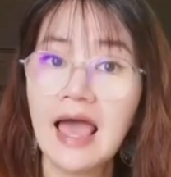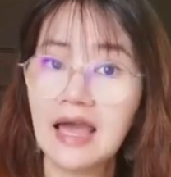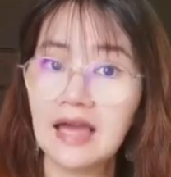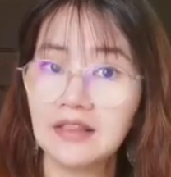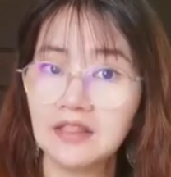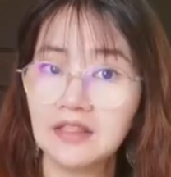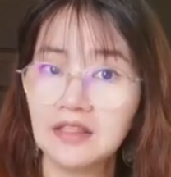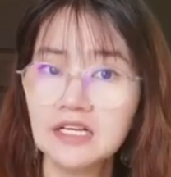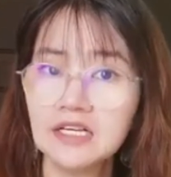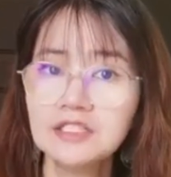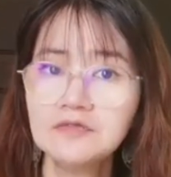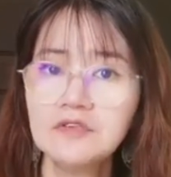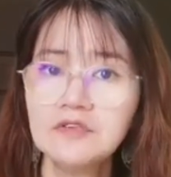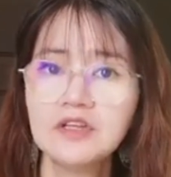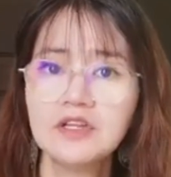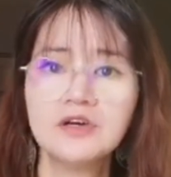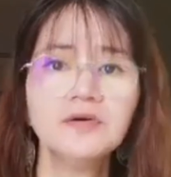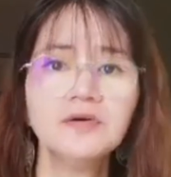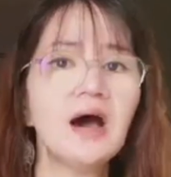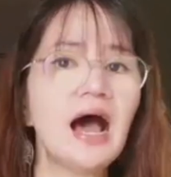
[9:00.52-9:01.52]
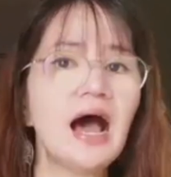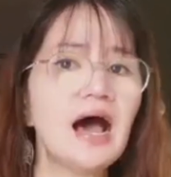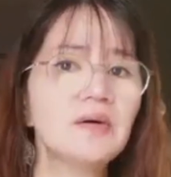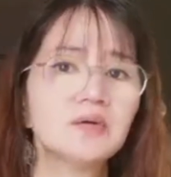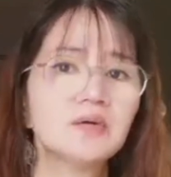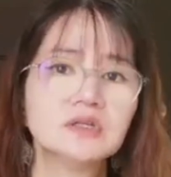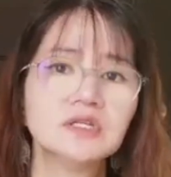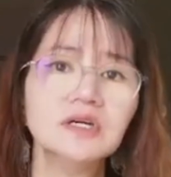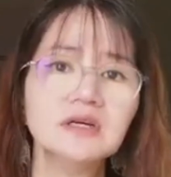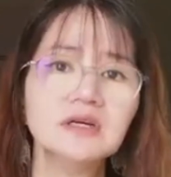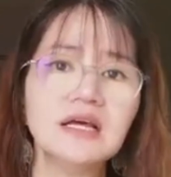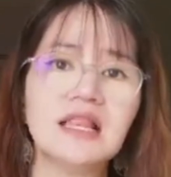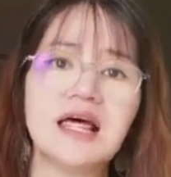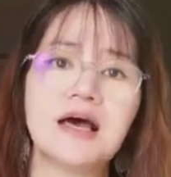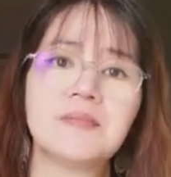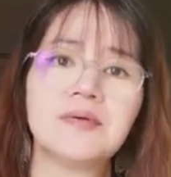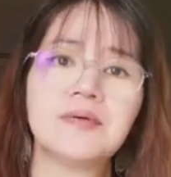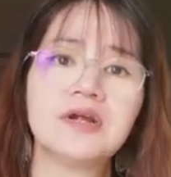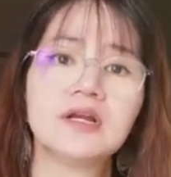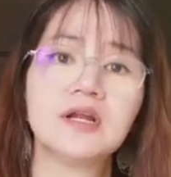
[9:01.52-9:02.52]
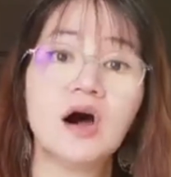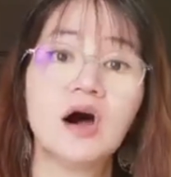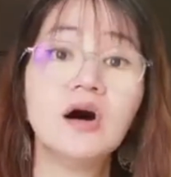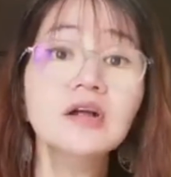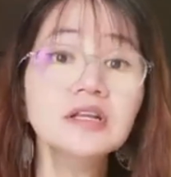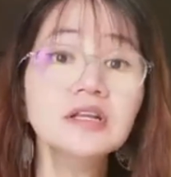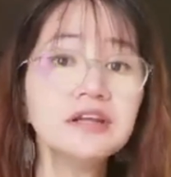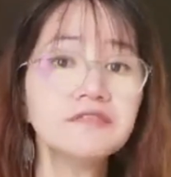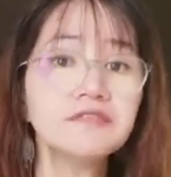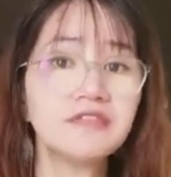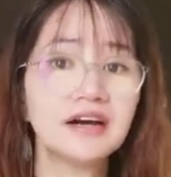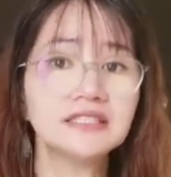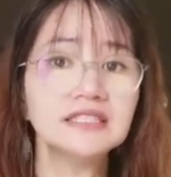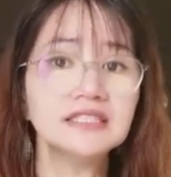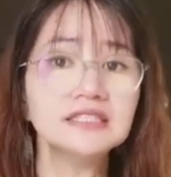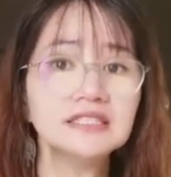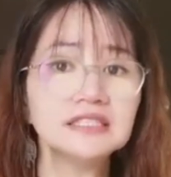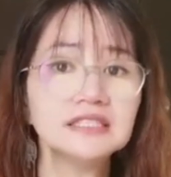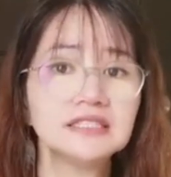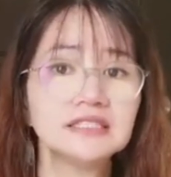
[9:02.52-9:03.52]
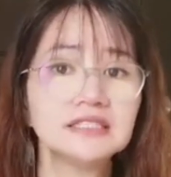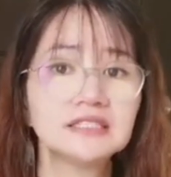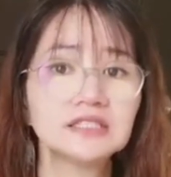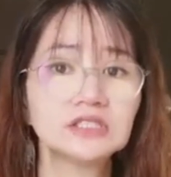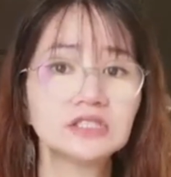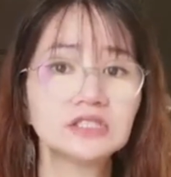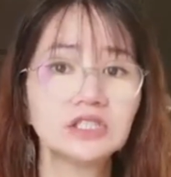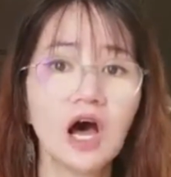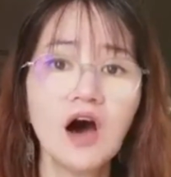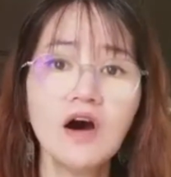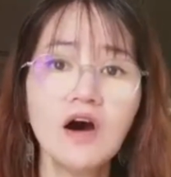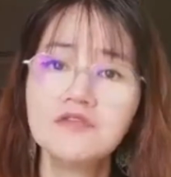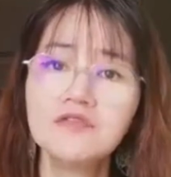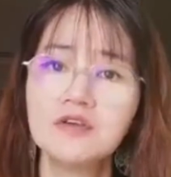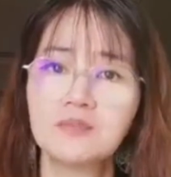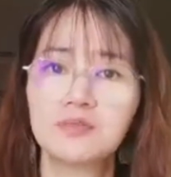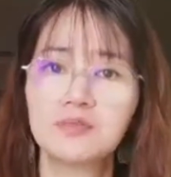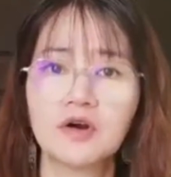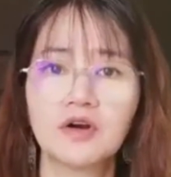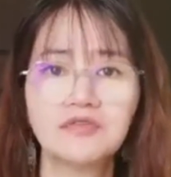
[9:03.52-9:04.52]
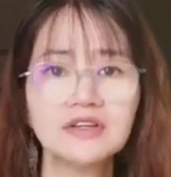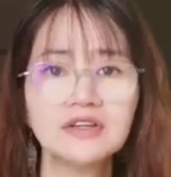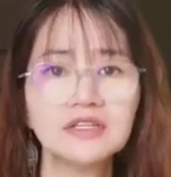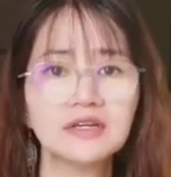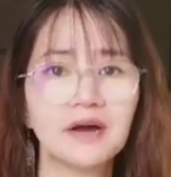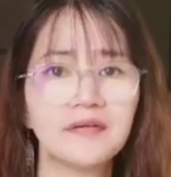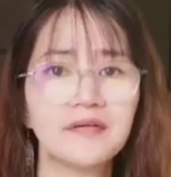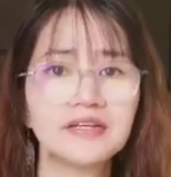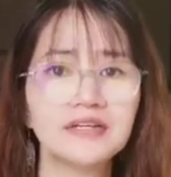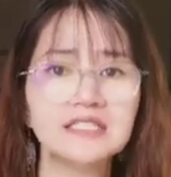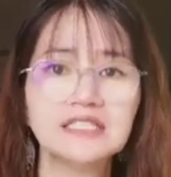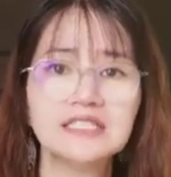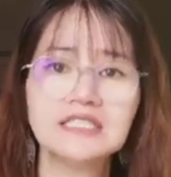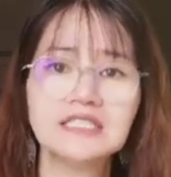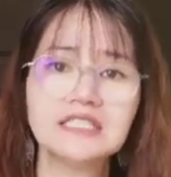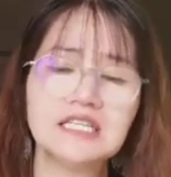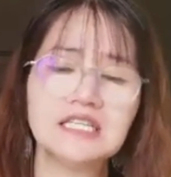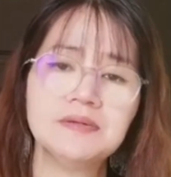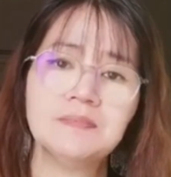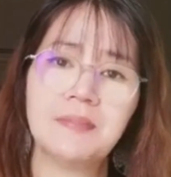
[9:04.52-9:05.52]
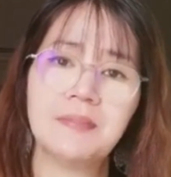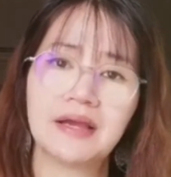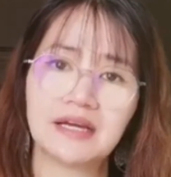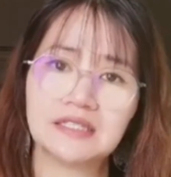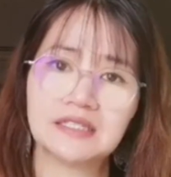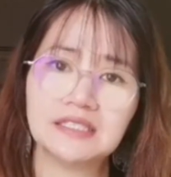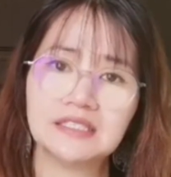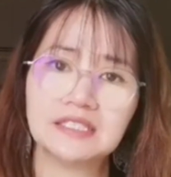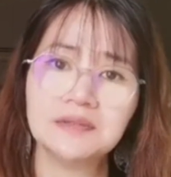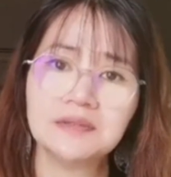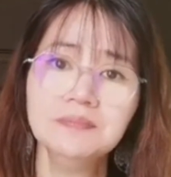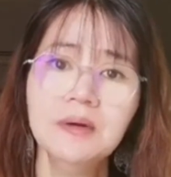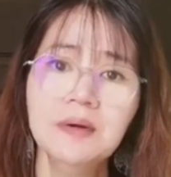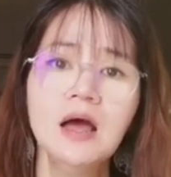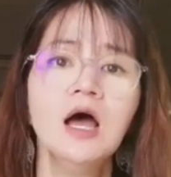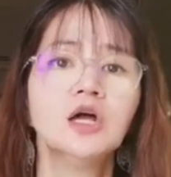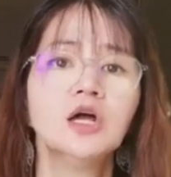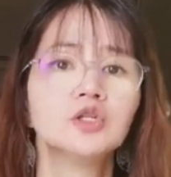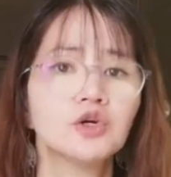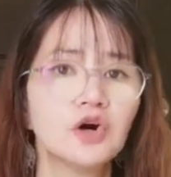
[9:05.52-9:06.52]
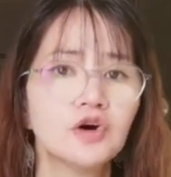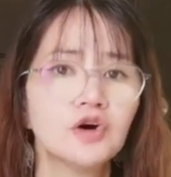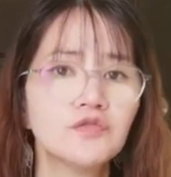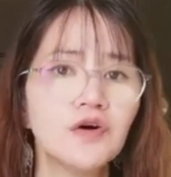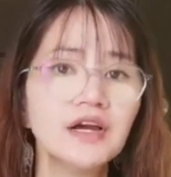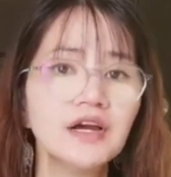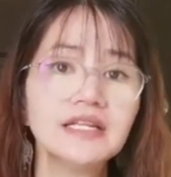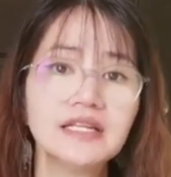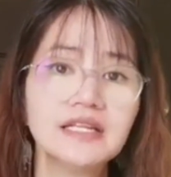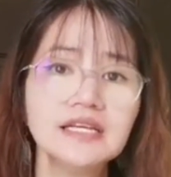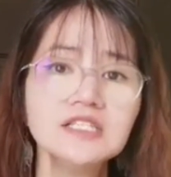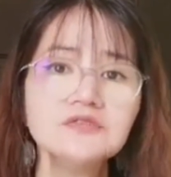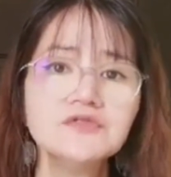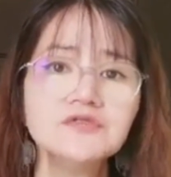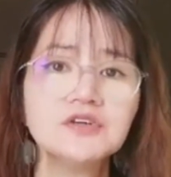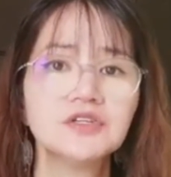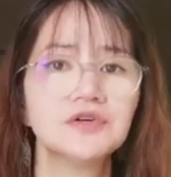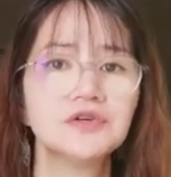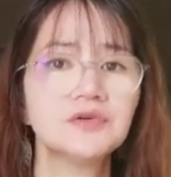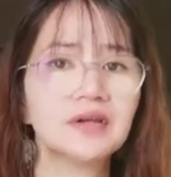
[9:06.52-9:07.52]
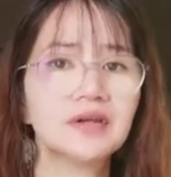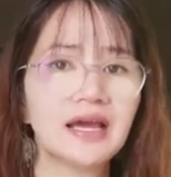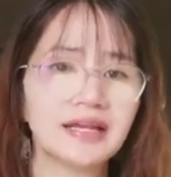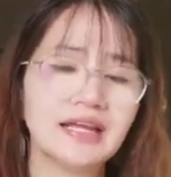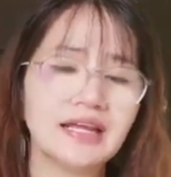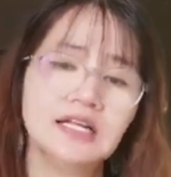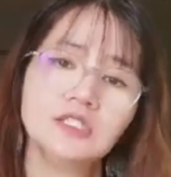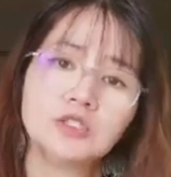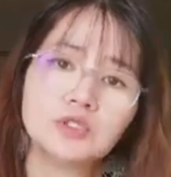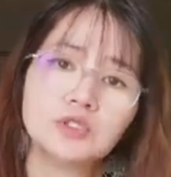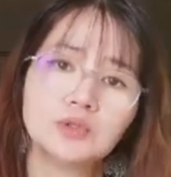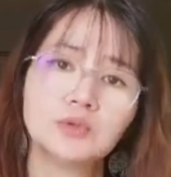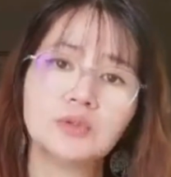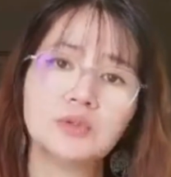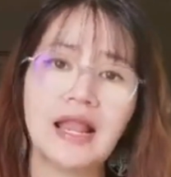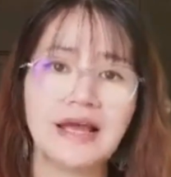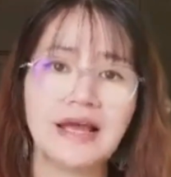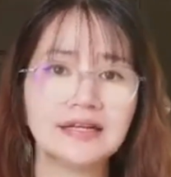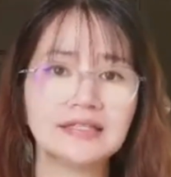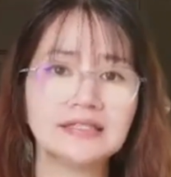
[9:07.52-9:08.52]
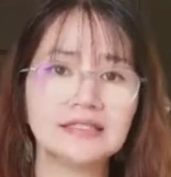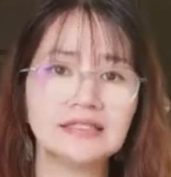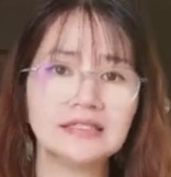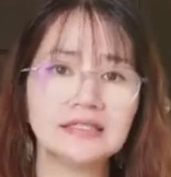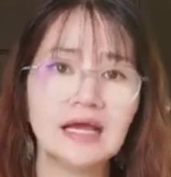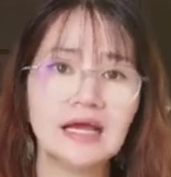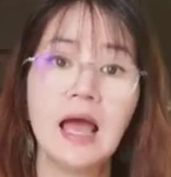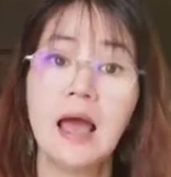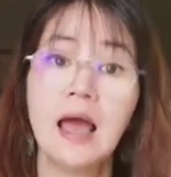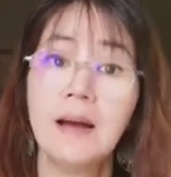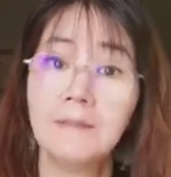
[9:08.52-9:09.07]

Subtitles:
In this video, I will not elaborate on the final details of the profit guarantee scheme mechanism to avoid this video getting too lengthy.